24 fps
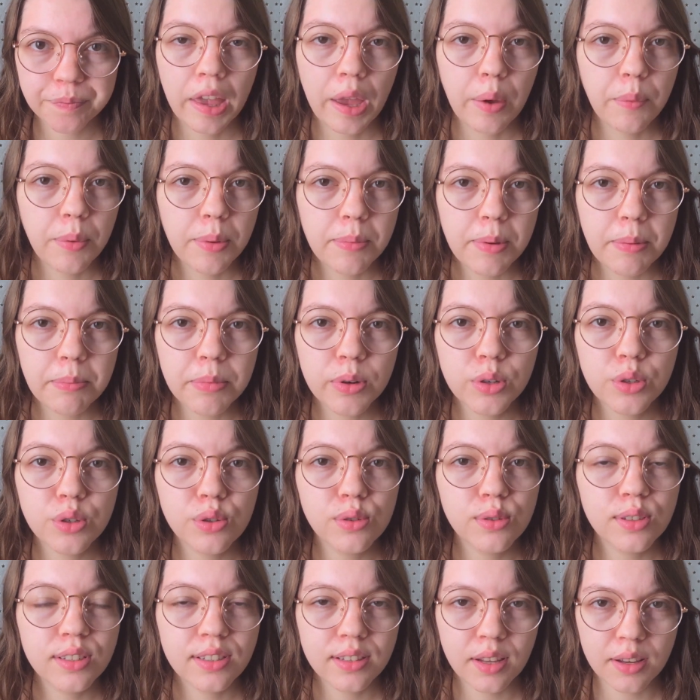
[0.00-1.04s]
And remember
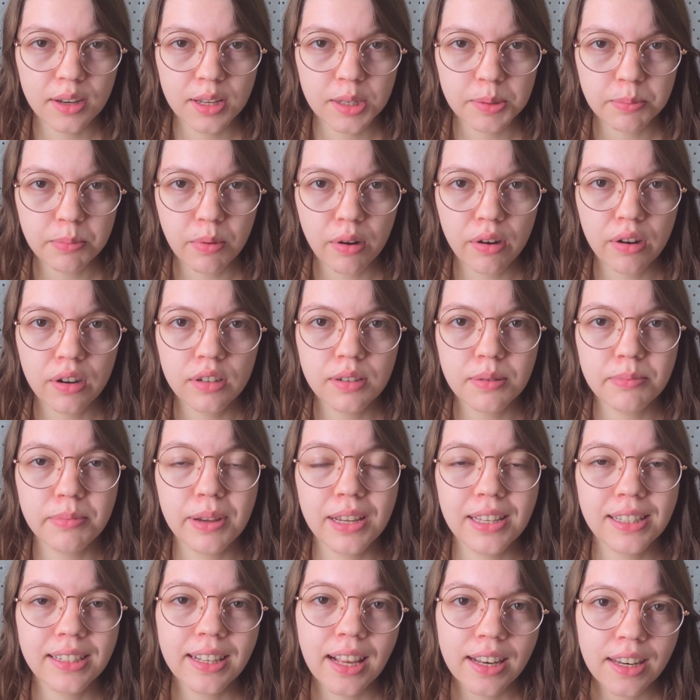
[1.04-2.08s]
to study smart
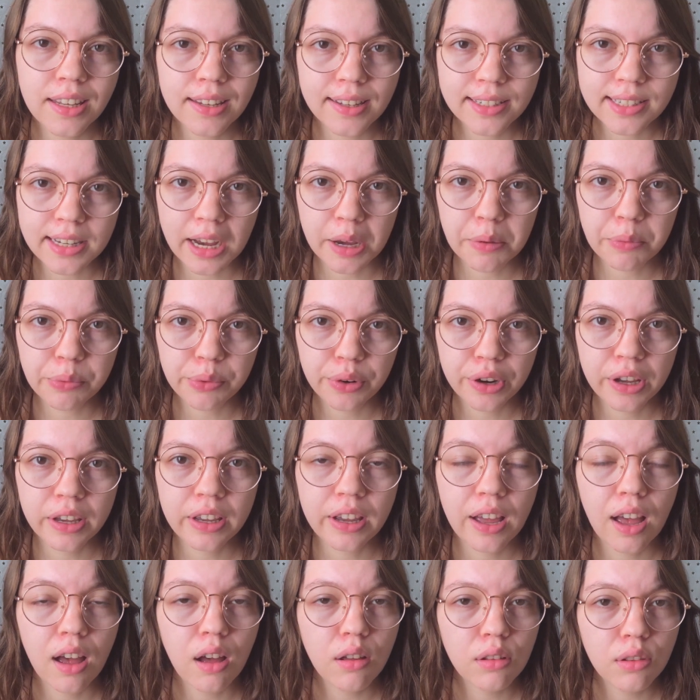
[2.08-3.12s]
by setting a time frame.
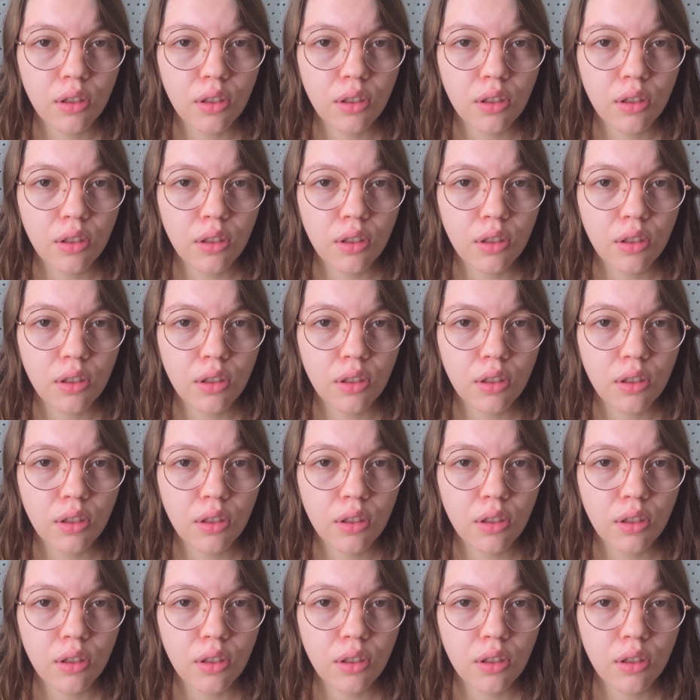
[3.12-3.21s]
How